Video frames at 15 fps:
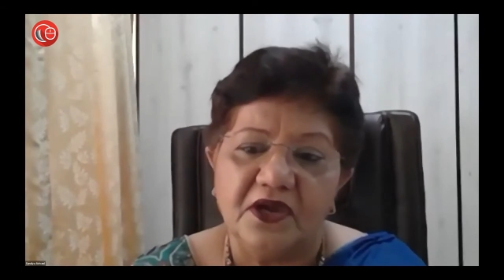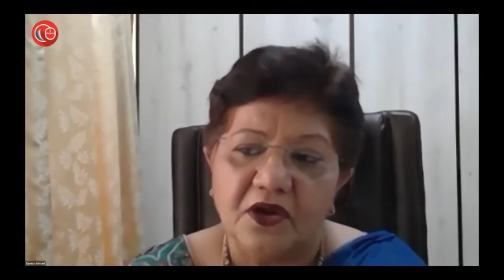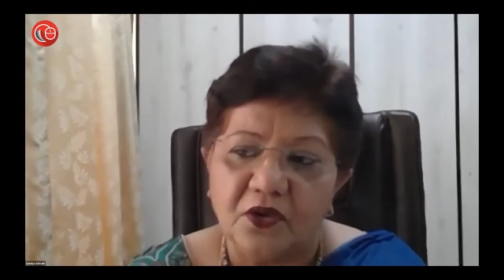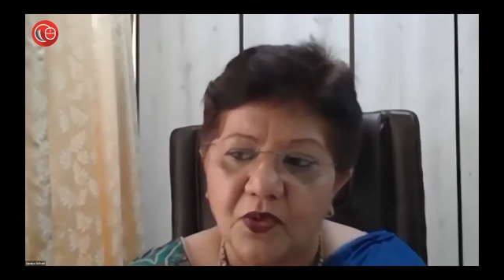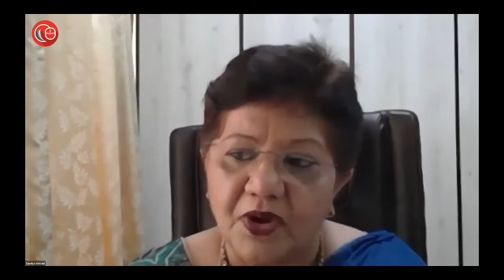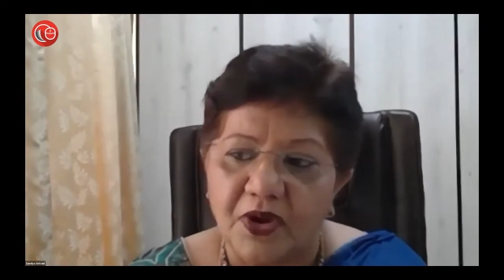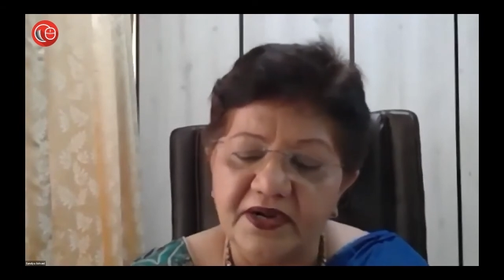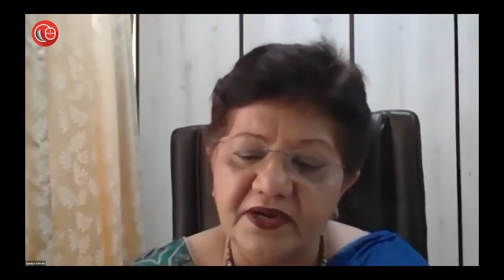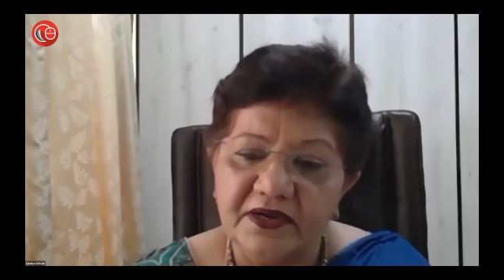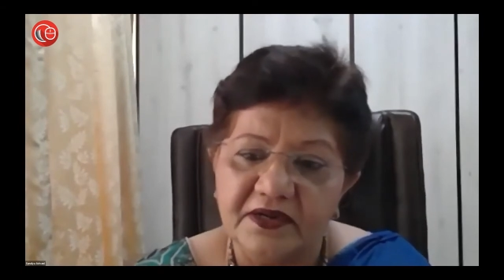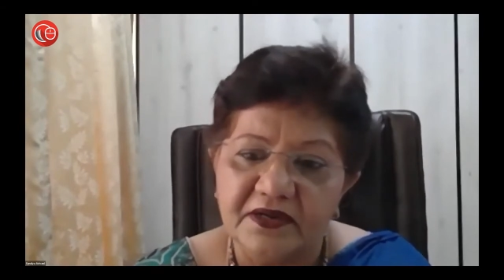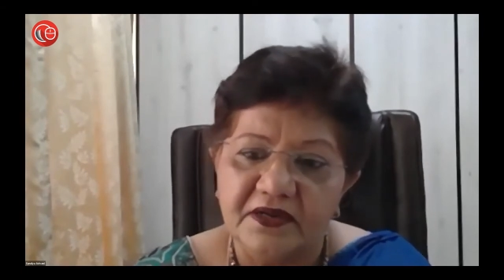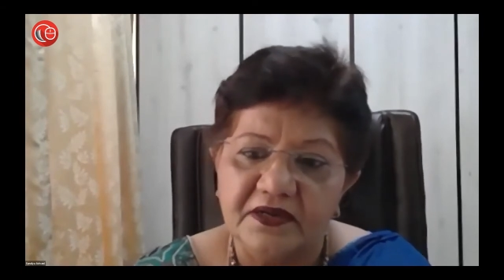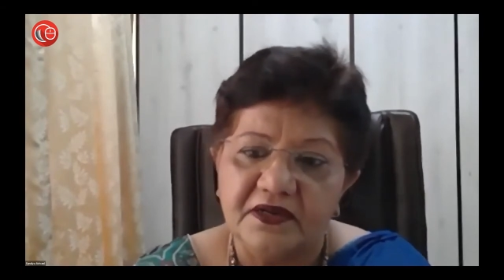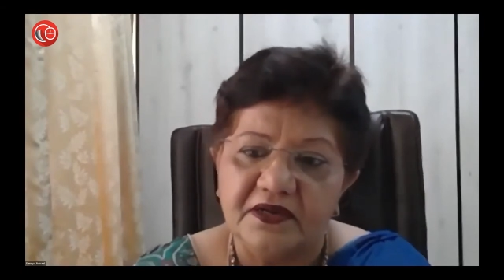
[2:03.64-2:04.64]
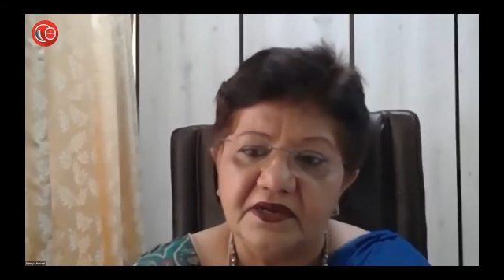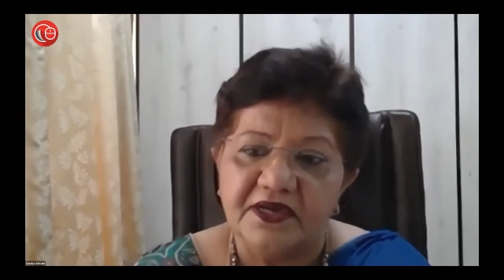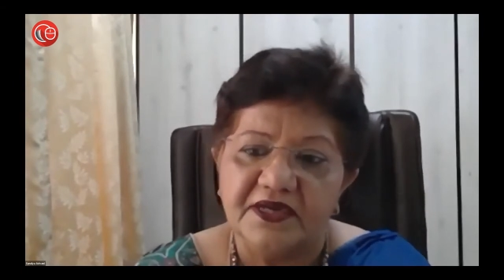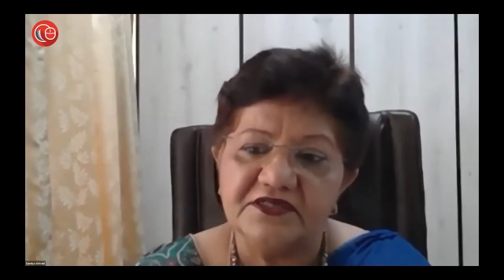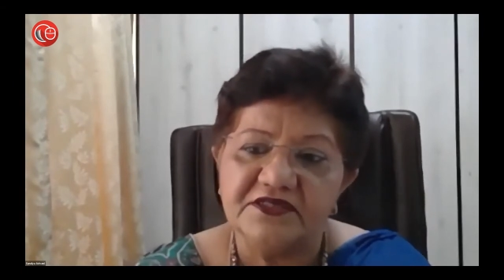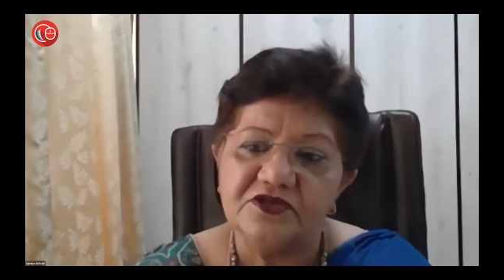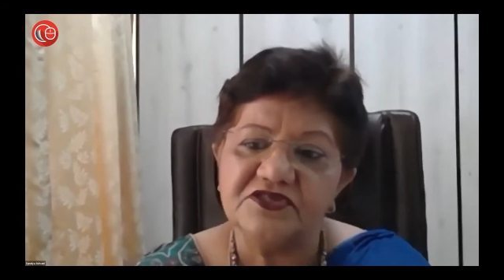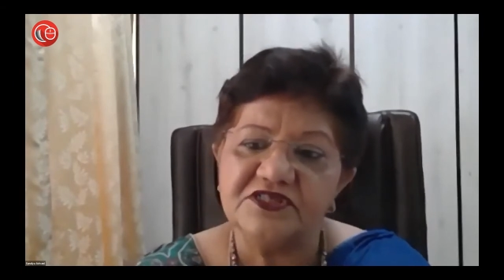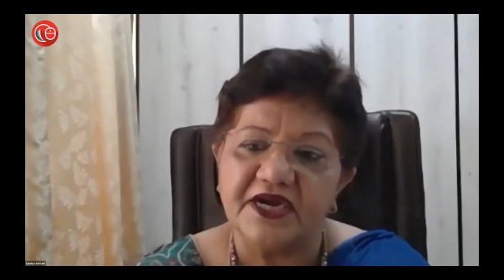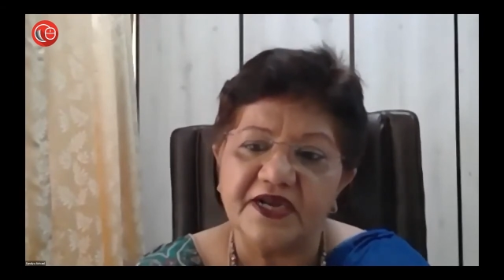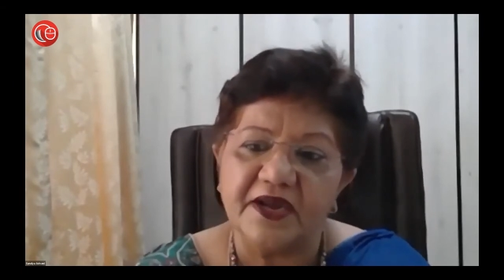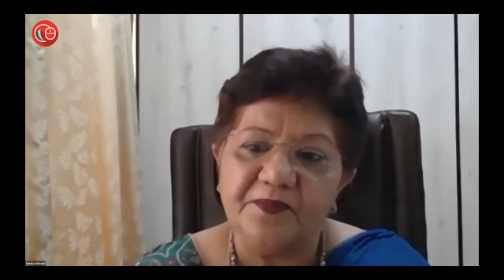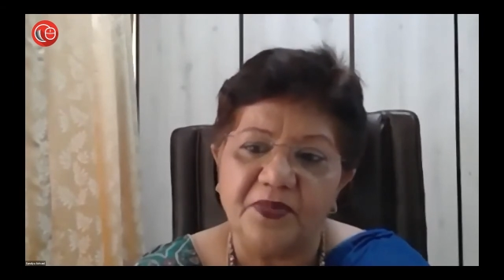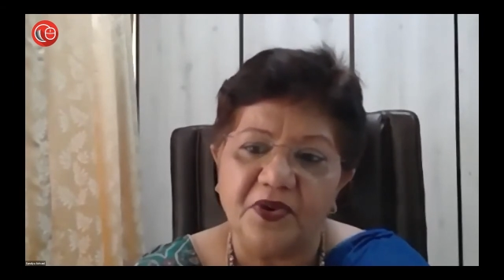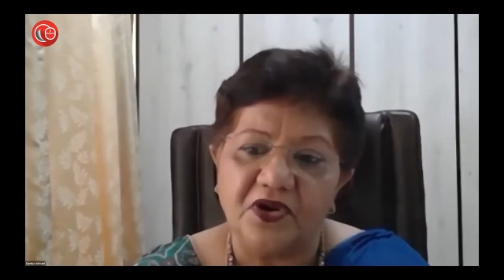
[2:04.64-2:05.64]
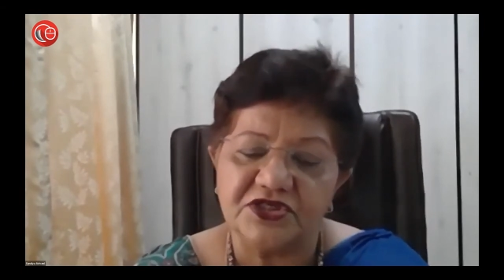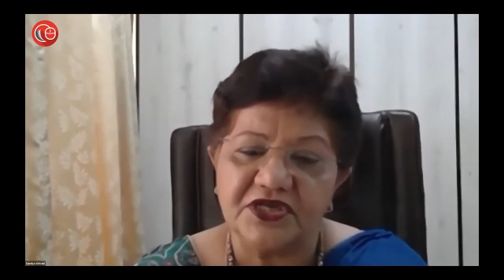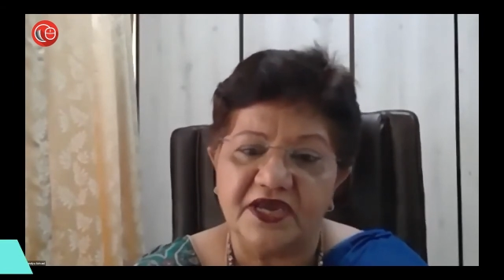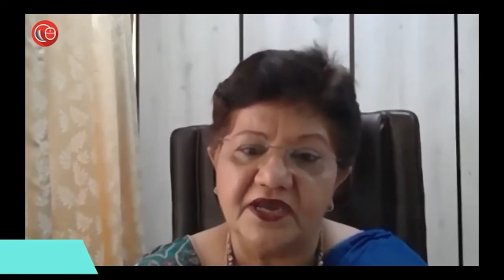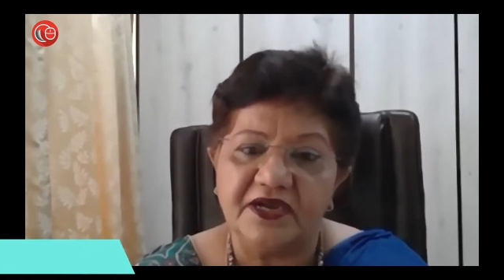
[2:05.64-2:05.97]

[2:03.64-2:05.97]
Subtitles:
One is you set up POSH.